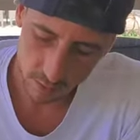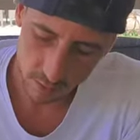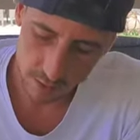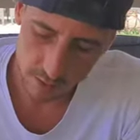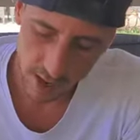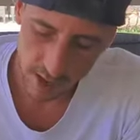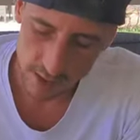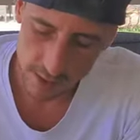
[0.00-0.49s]

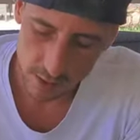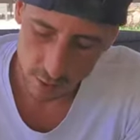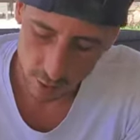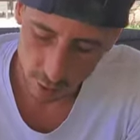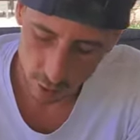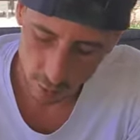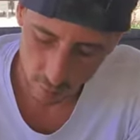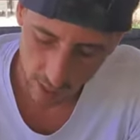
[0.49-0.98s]
Not in a
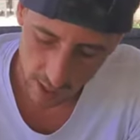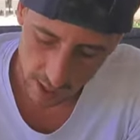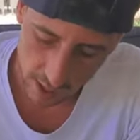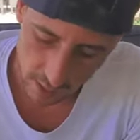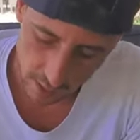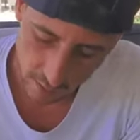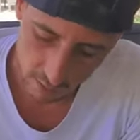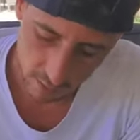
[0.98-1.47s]
good way.
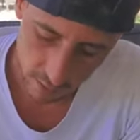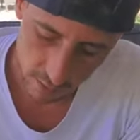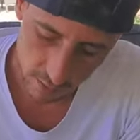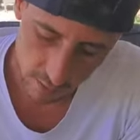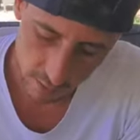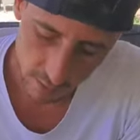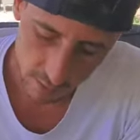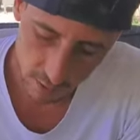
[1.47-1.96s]

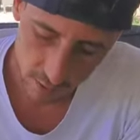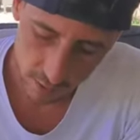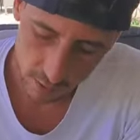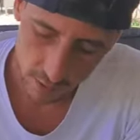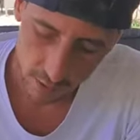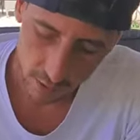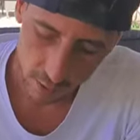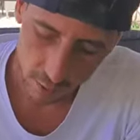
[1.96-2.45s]

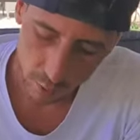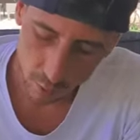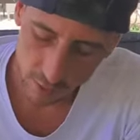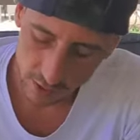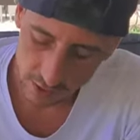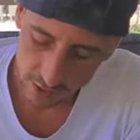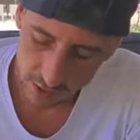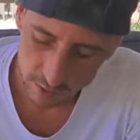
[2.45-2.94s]

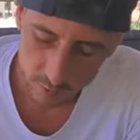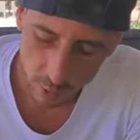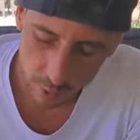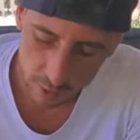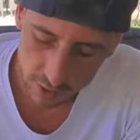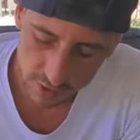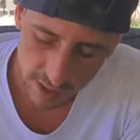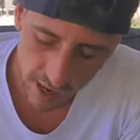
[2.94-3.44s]
Holy
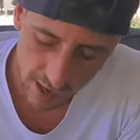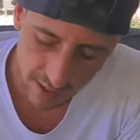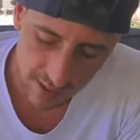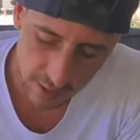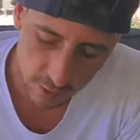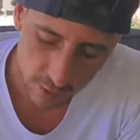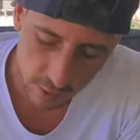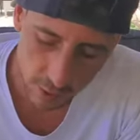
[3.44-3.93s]
smokes, not
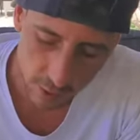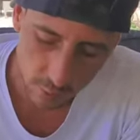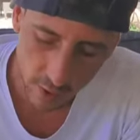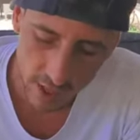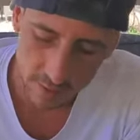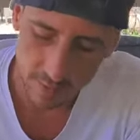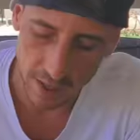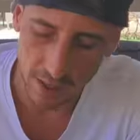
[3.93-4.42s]
in a good
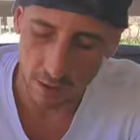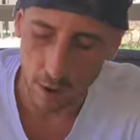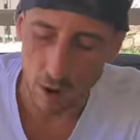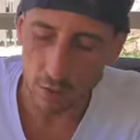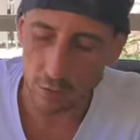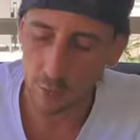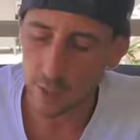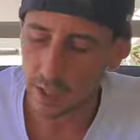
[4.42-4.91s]
way, man.
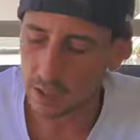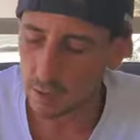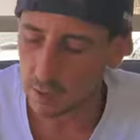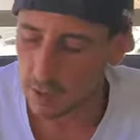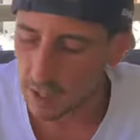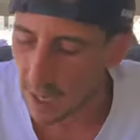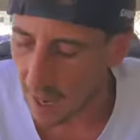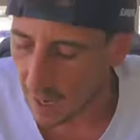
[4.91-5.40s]
All the way till
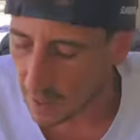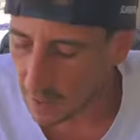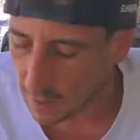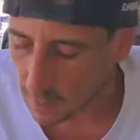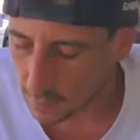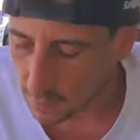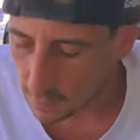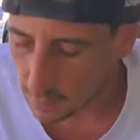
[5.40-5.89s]
the
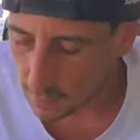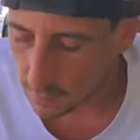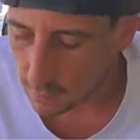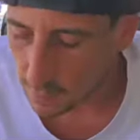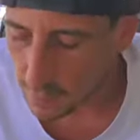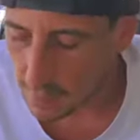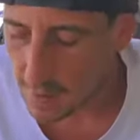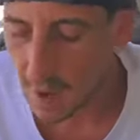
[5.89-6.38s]
end.
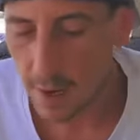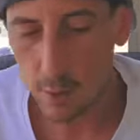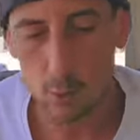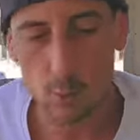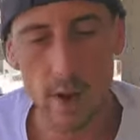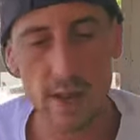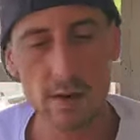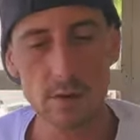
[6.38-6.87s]
Not a
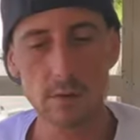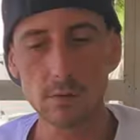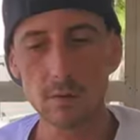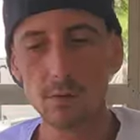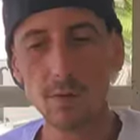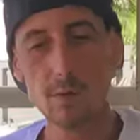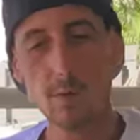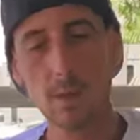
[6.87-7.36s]
win.
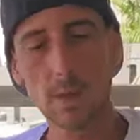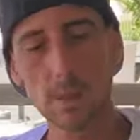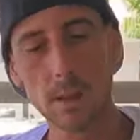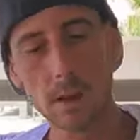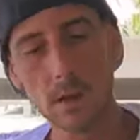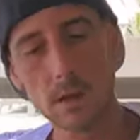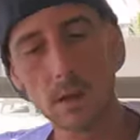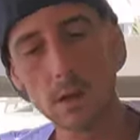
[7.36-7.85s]

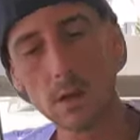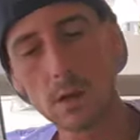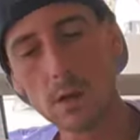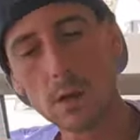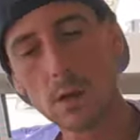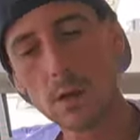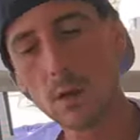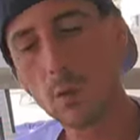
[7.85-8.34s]

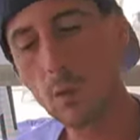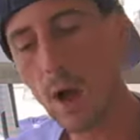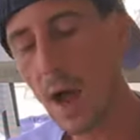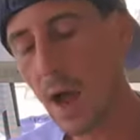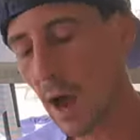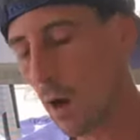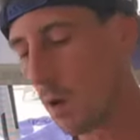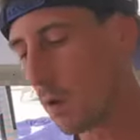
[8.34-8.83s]

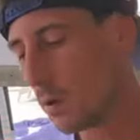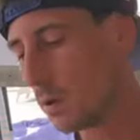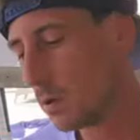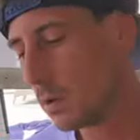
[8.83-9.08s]
Wow